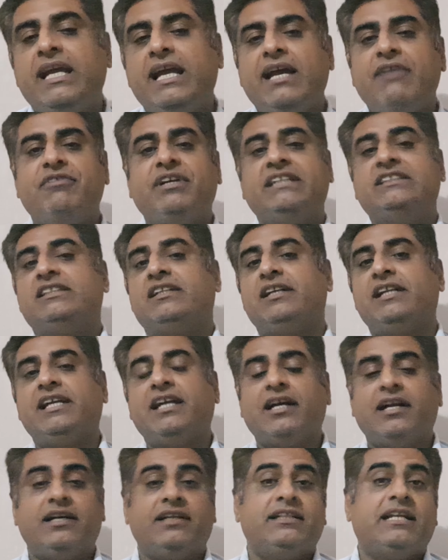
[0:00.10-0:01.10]
may have
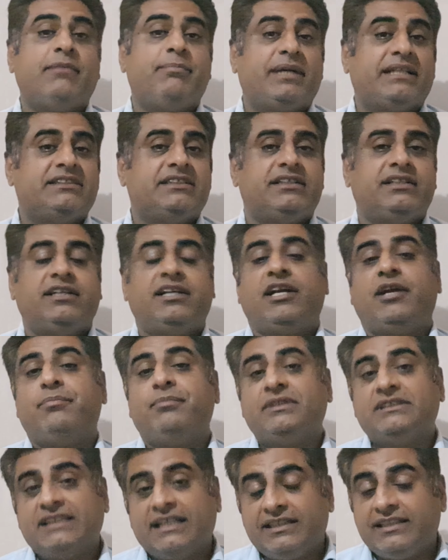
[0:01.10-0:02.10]
recently heard President
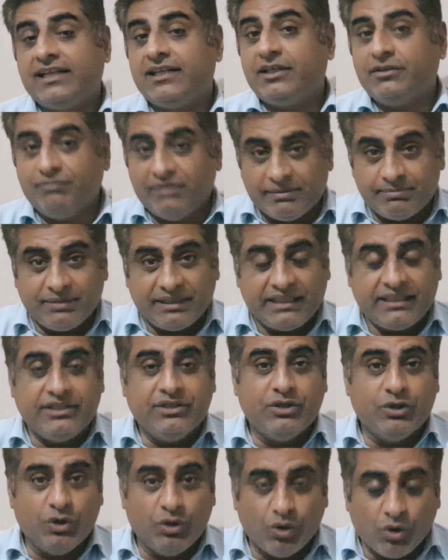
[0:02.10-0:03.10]
Trump say that there
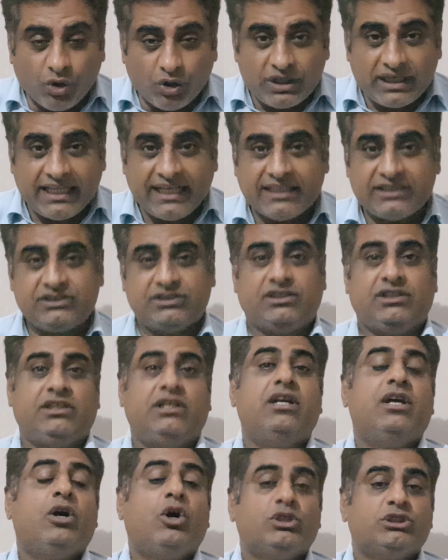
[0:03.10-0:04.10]
will be no
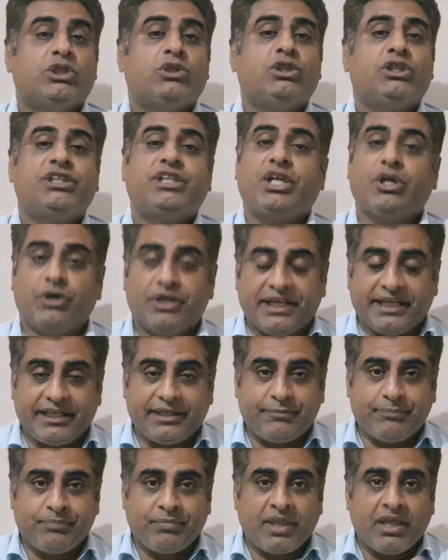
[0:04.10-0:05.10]
tax on Social
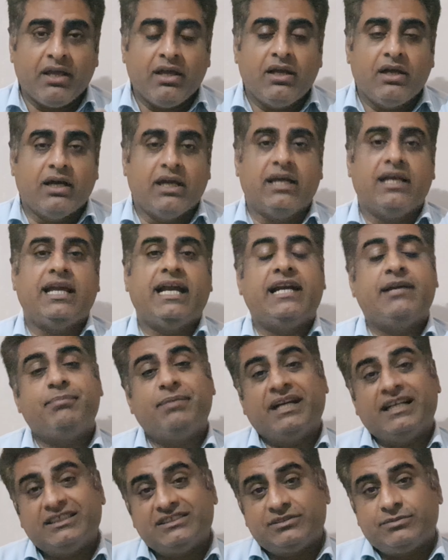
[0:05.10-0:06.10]
Security. At
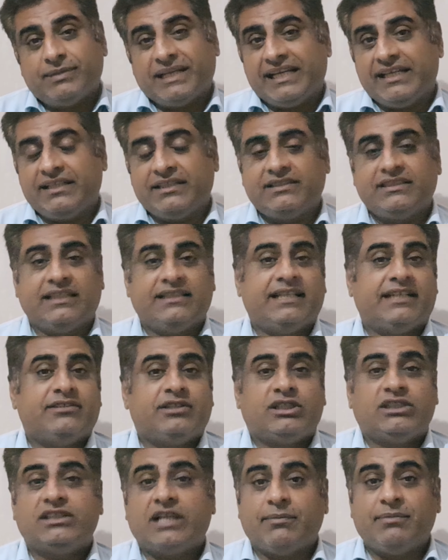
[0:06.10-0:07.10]
first glance,
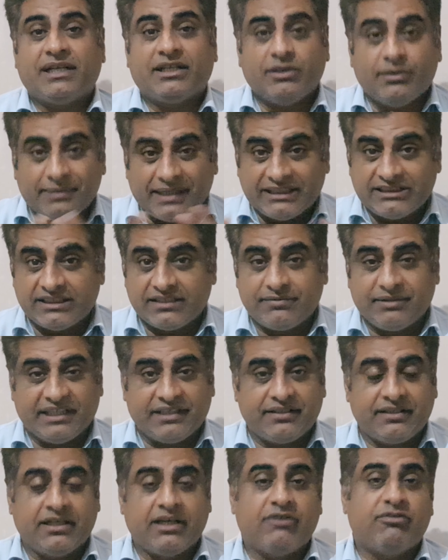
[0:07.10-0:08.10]
that sounds like a major
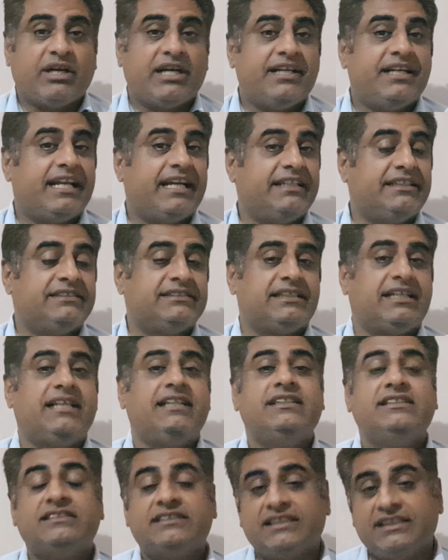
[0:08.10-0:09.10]
win for
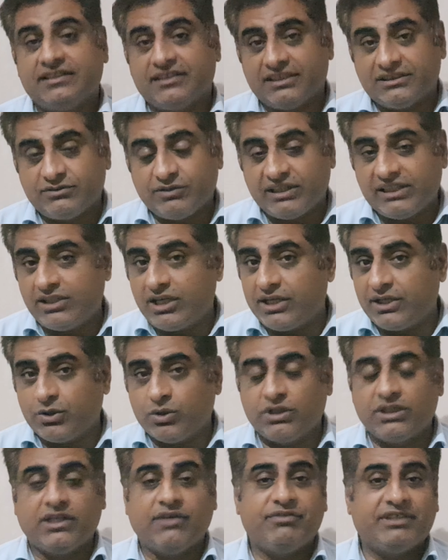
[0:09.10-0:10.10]
retirees and seniors
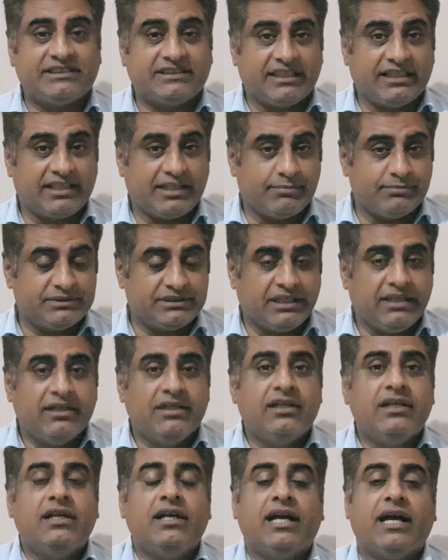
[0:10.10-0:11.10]
relying on fixed incomes.
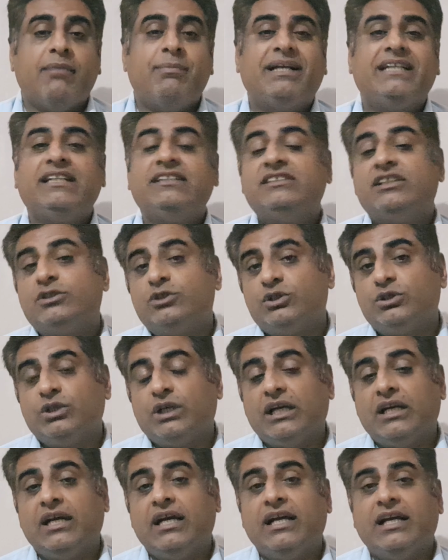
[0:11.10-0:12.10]
But is it
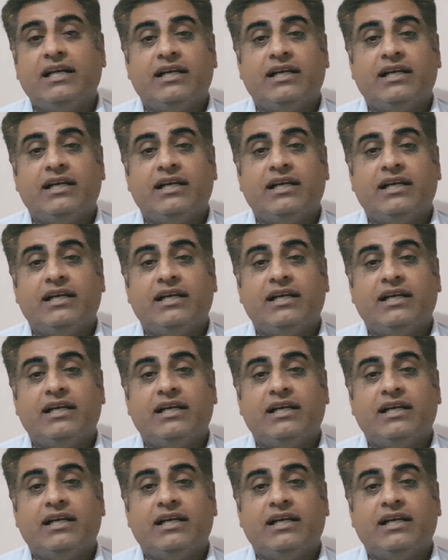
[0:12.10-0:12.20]
true?